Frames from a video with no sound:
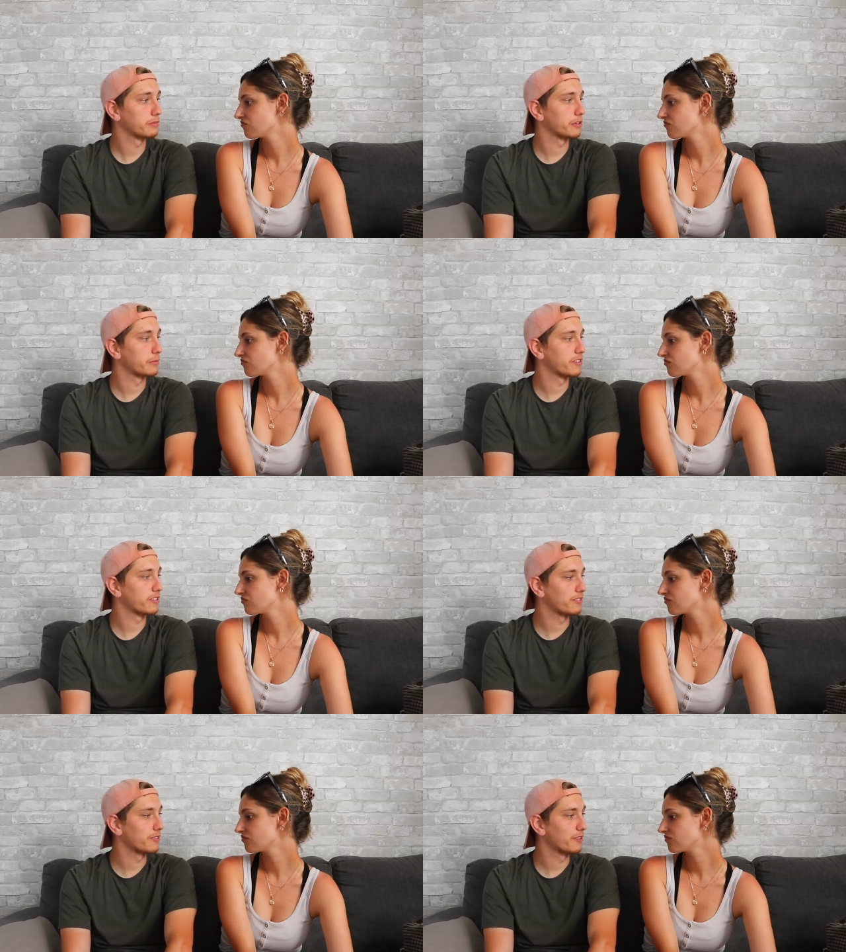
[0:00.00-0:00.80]
Speaker 1: pretty
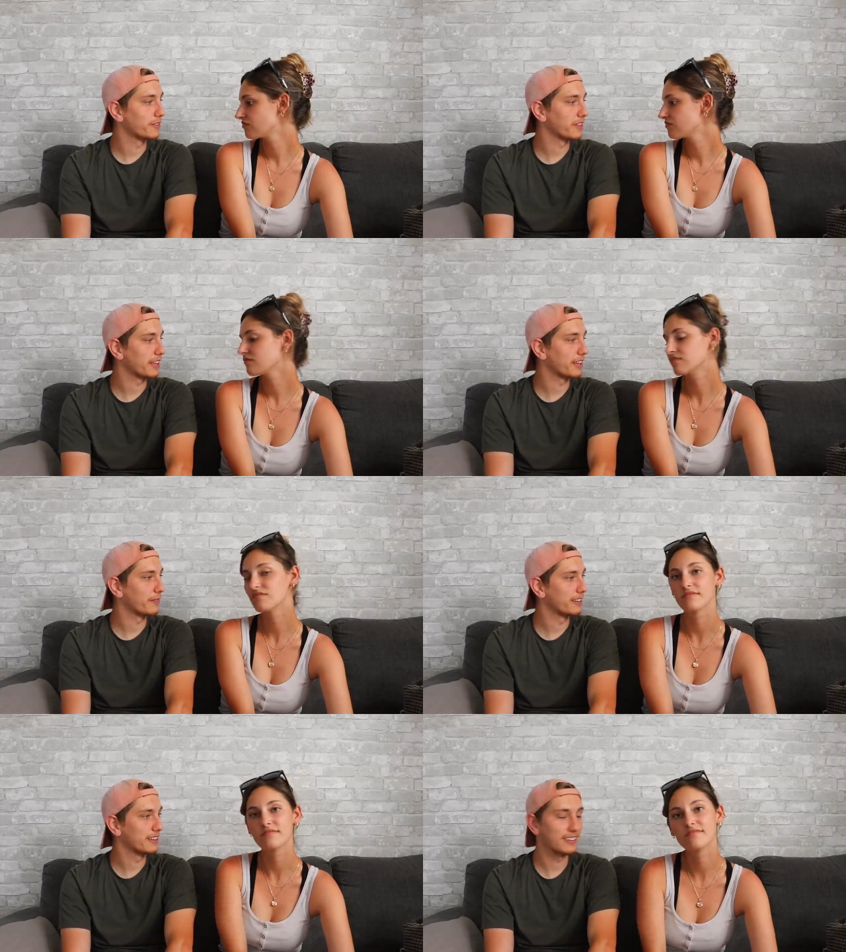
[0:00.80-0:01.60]
much do everything that
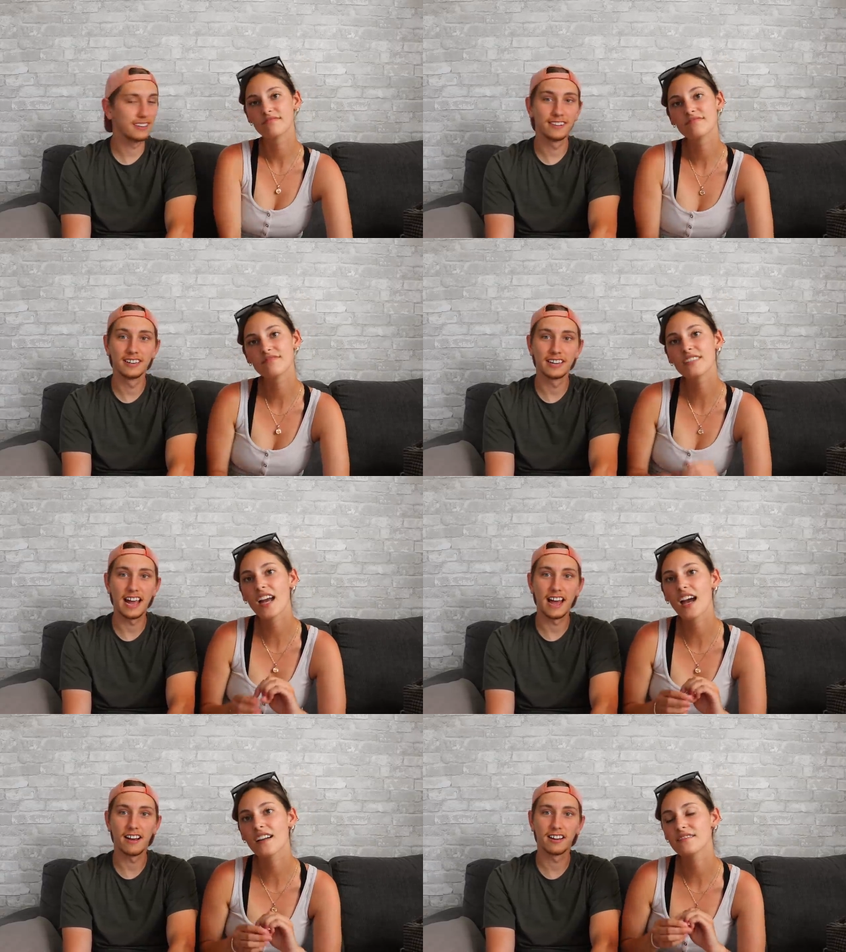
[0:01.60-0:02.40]
we do.
Speaker 2: Yeah.
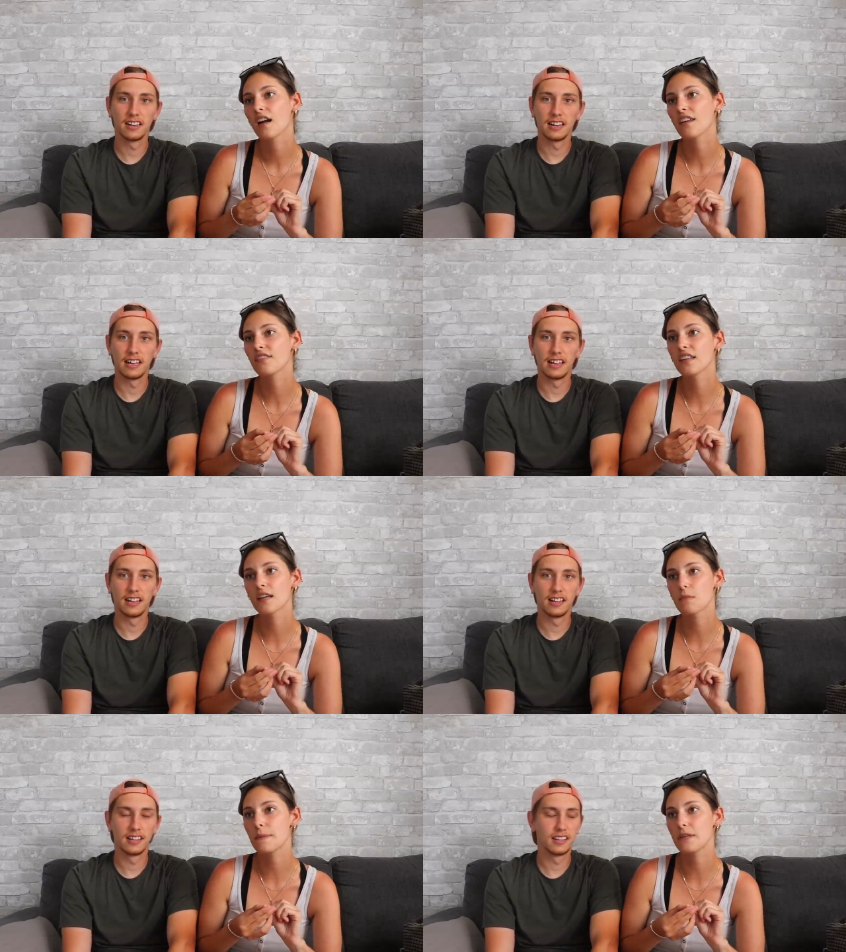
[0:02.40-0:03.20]
Now. I feel like
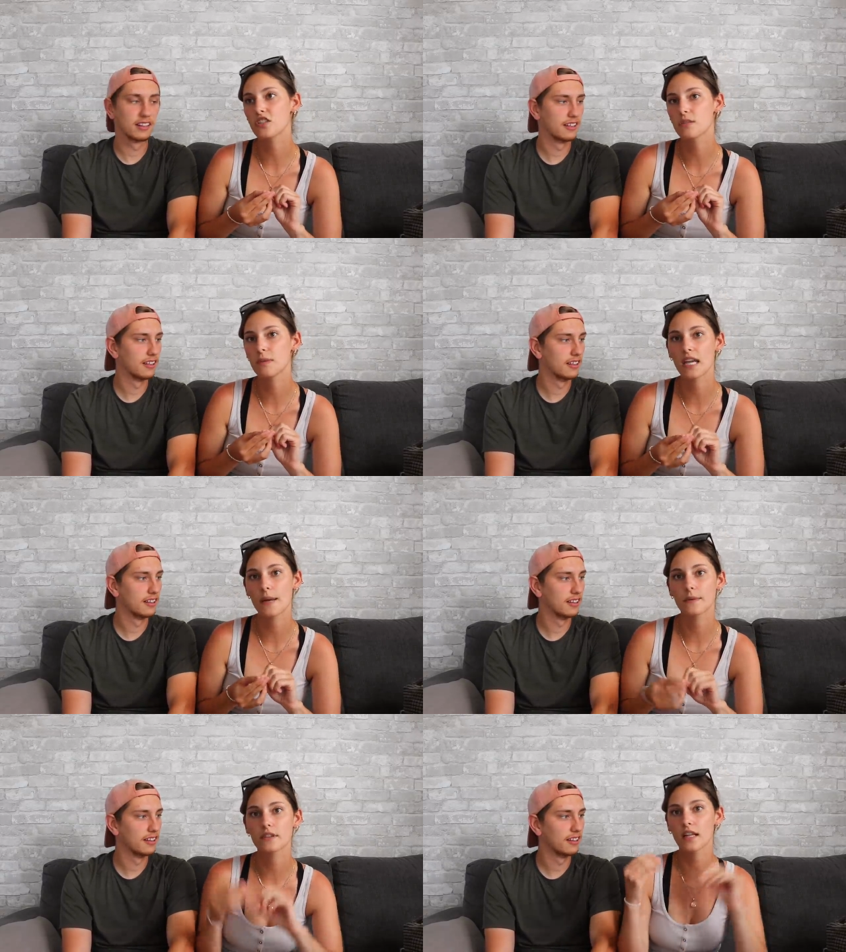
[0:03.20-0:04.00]
maybe just being
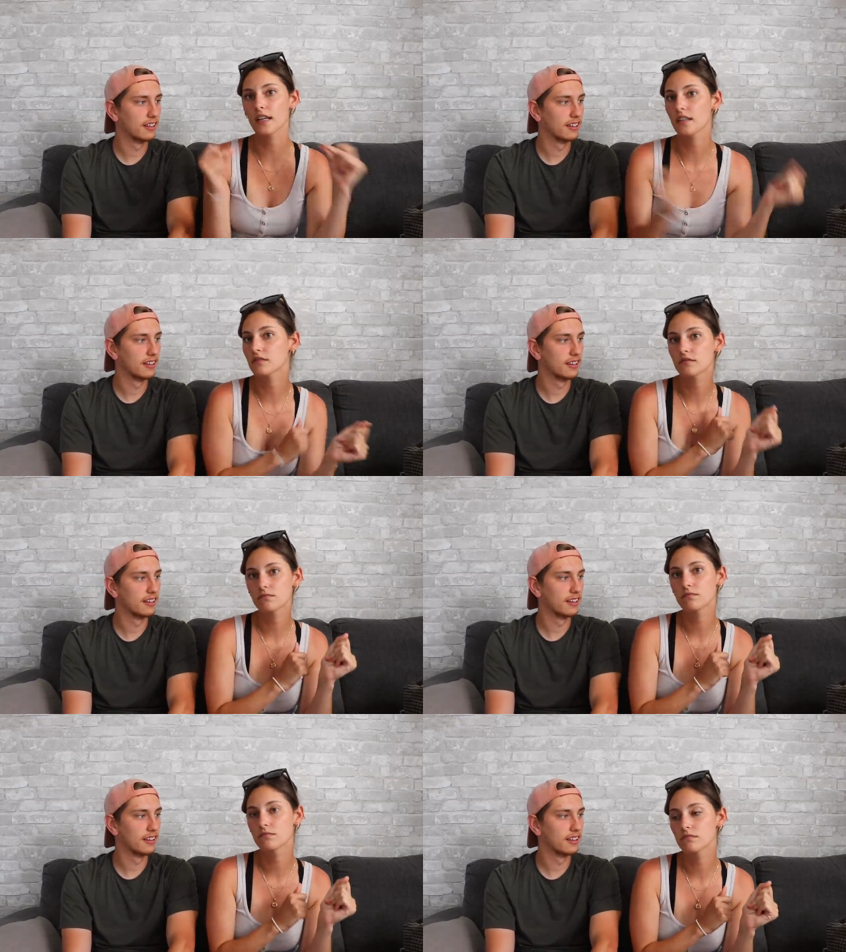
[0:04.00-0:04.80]
able to like
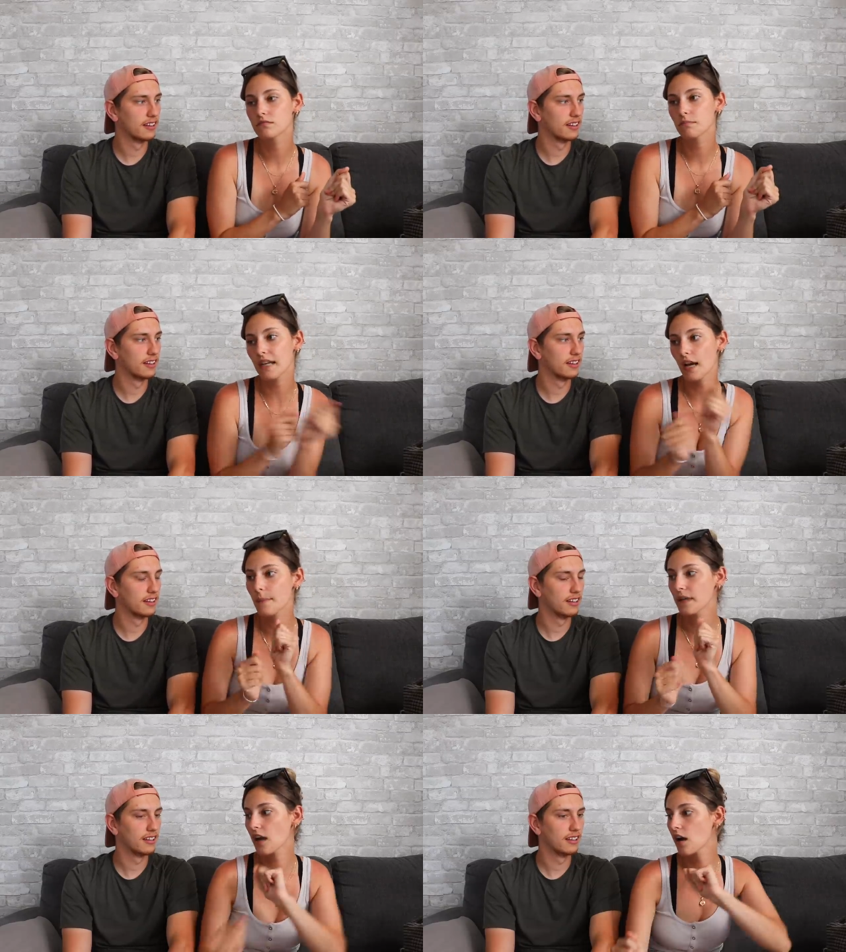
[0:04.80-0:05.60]
pick up
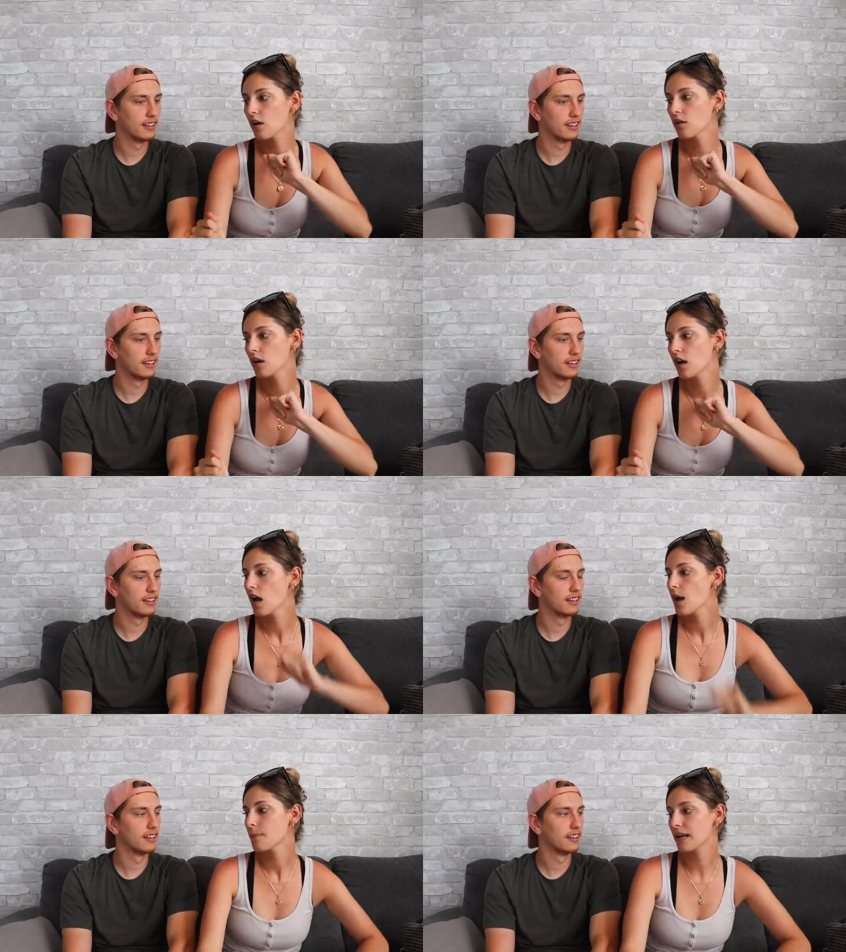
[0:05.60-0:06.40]
and go.
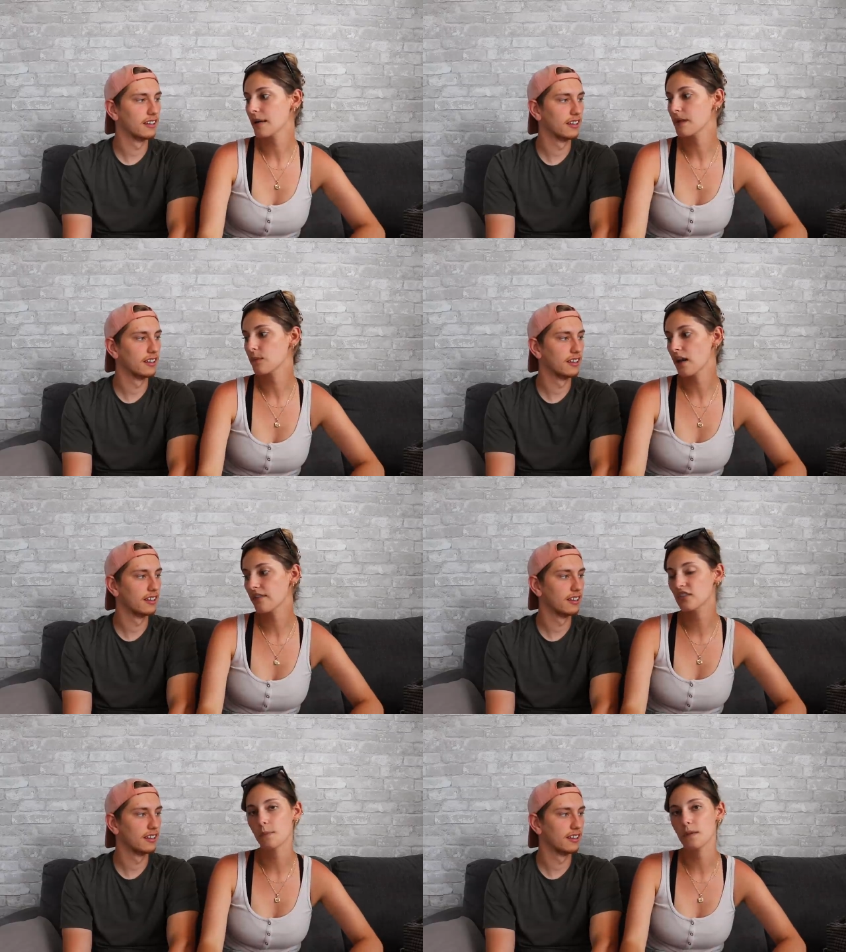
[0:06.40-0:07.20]
But I mean, we have
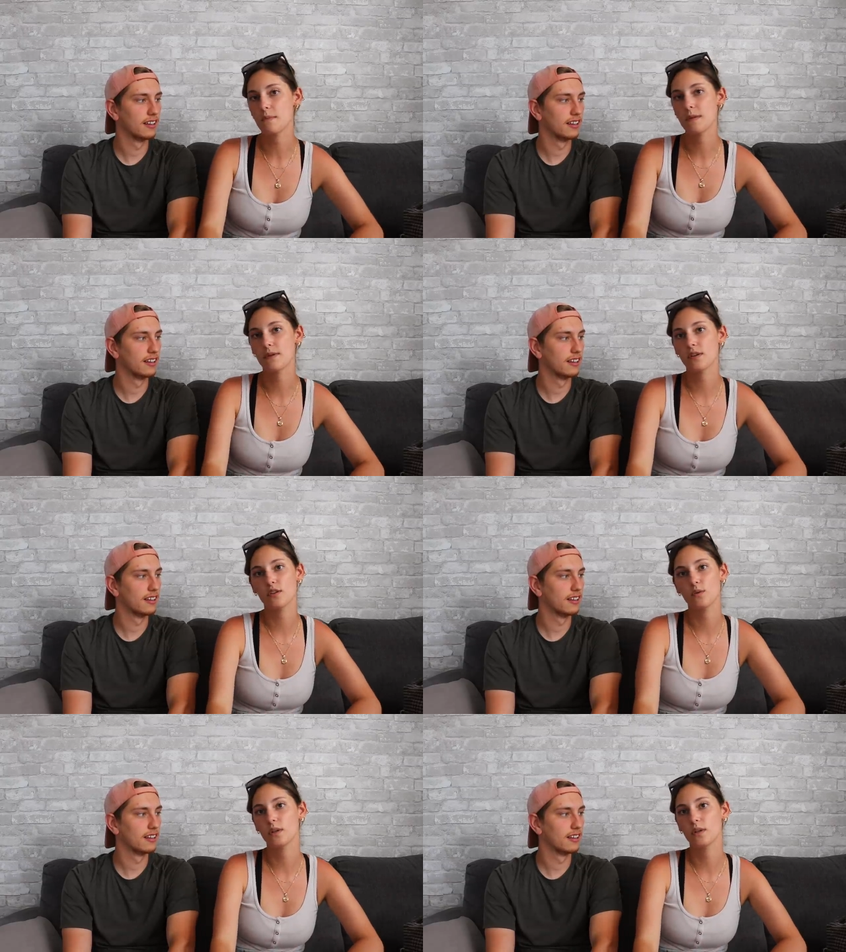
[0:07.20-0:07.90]
so many people who